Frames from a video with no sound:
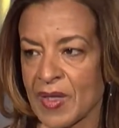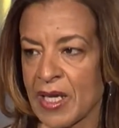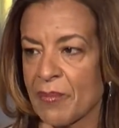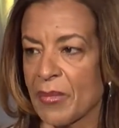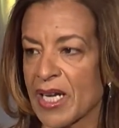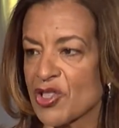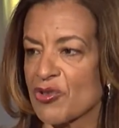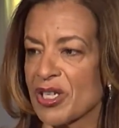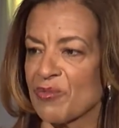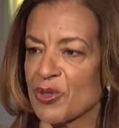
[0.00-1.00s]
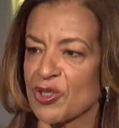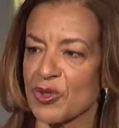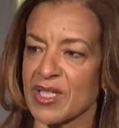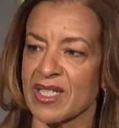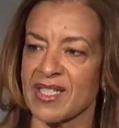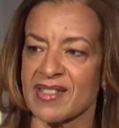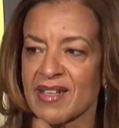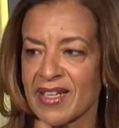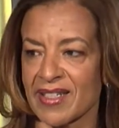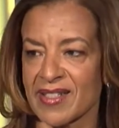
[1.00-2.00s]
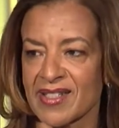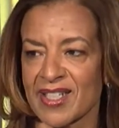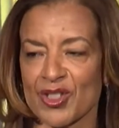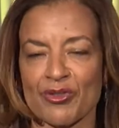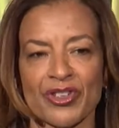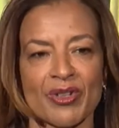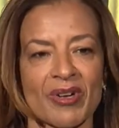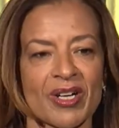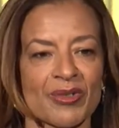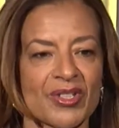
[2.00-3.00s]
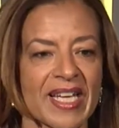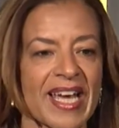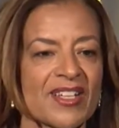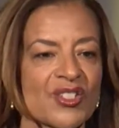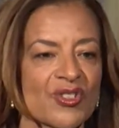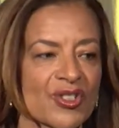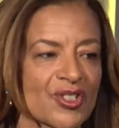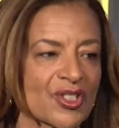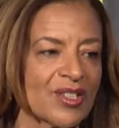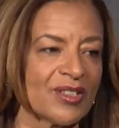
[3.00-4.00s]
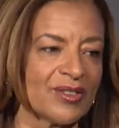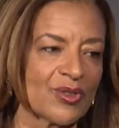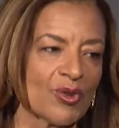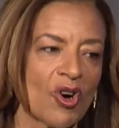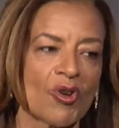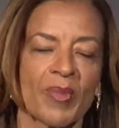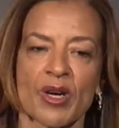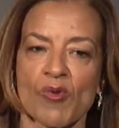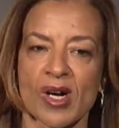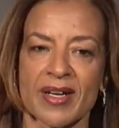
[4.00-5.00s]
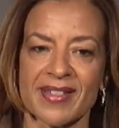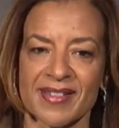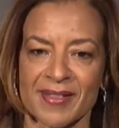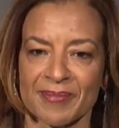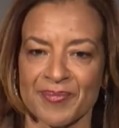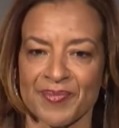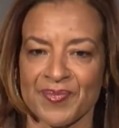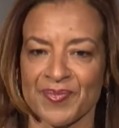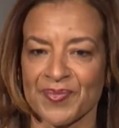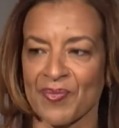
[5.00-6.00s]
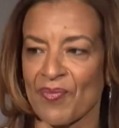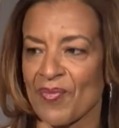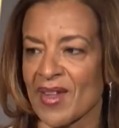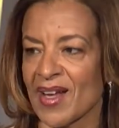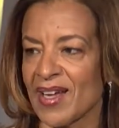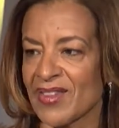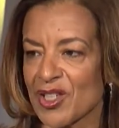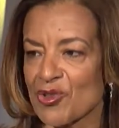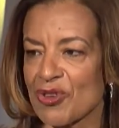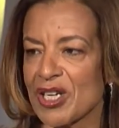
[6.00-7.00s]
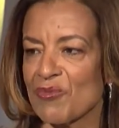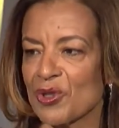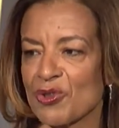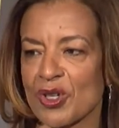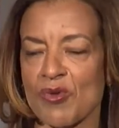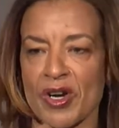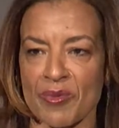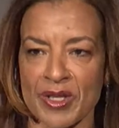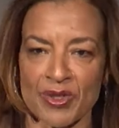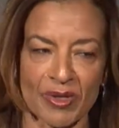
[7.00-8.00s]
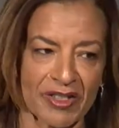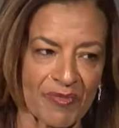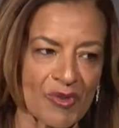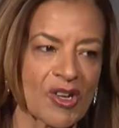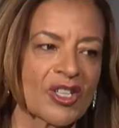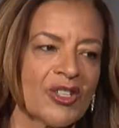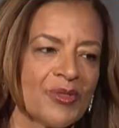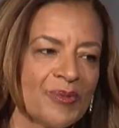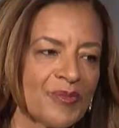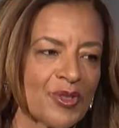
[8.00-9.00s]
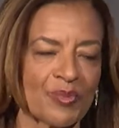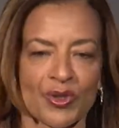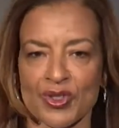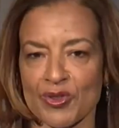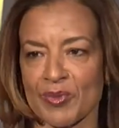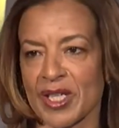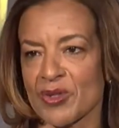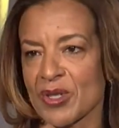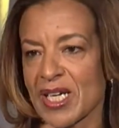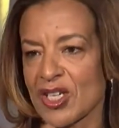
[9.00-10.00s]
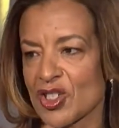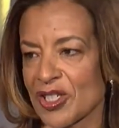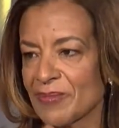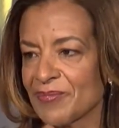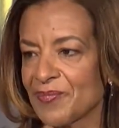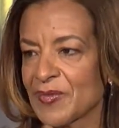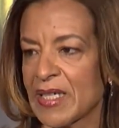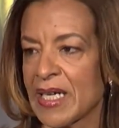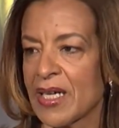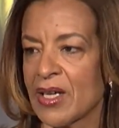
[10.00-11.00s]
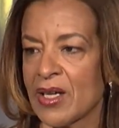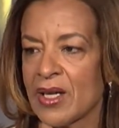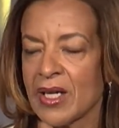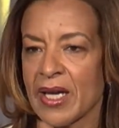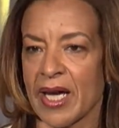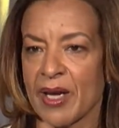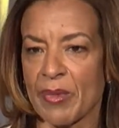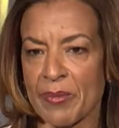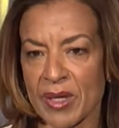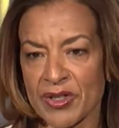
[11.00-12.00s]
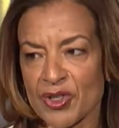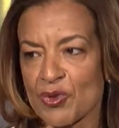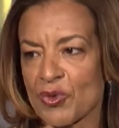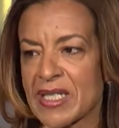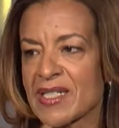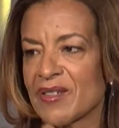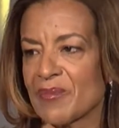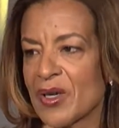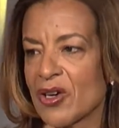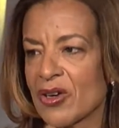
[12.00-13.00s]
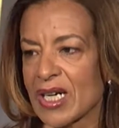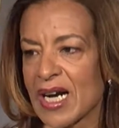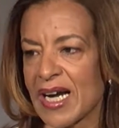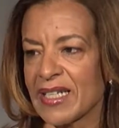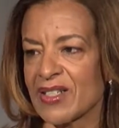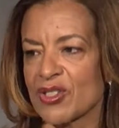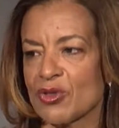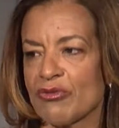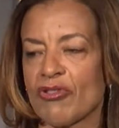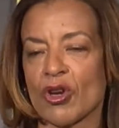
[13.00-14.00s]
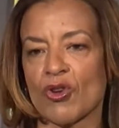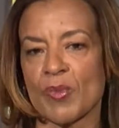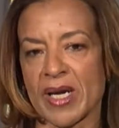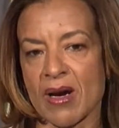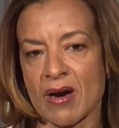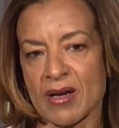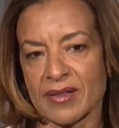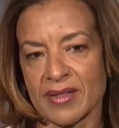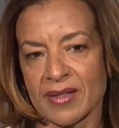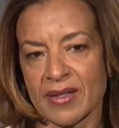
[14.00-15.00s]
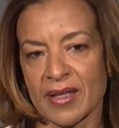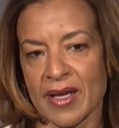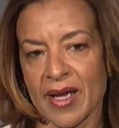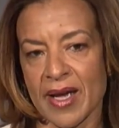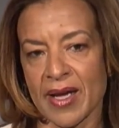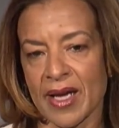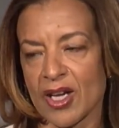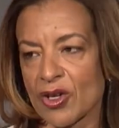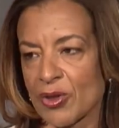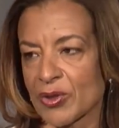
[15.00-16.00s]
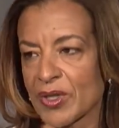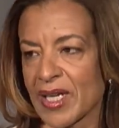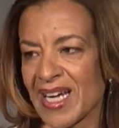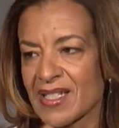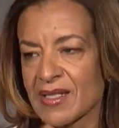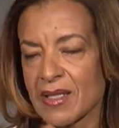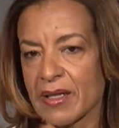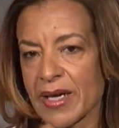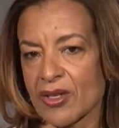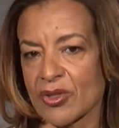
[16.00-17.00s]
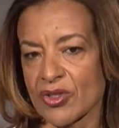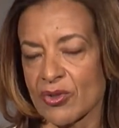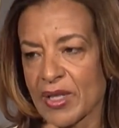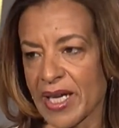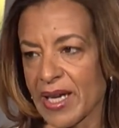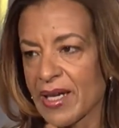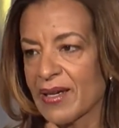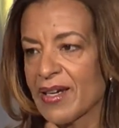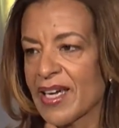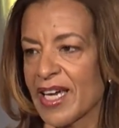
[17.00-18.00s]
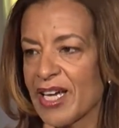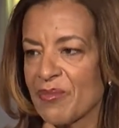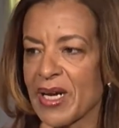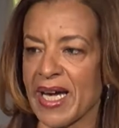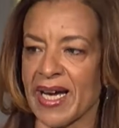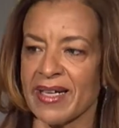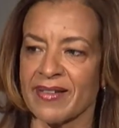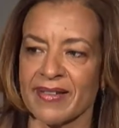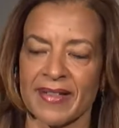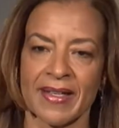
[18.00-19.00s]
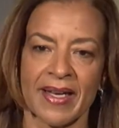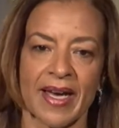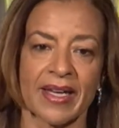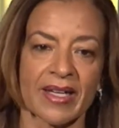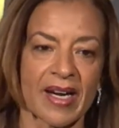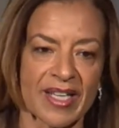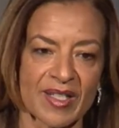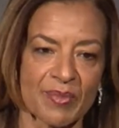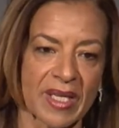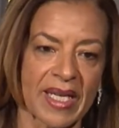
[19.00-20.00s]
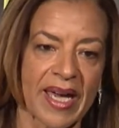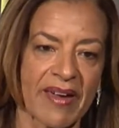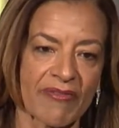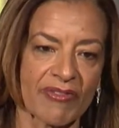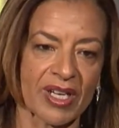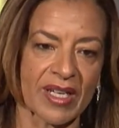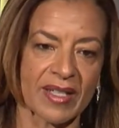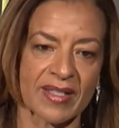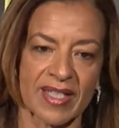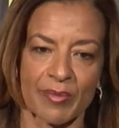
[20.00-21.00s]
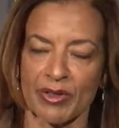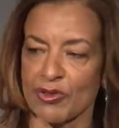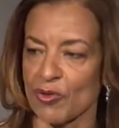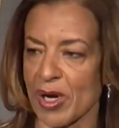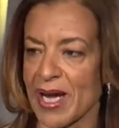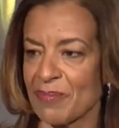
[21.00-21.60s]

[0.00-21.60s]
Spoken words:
My dream was to study science and to figure out the answers to all my whys. And that dream would require me to leave Morocco to pursue my education. And my mother's wisdom, her guidance to follow my heart, echoed and still echoes today in my head and guides me every step of the way.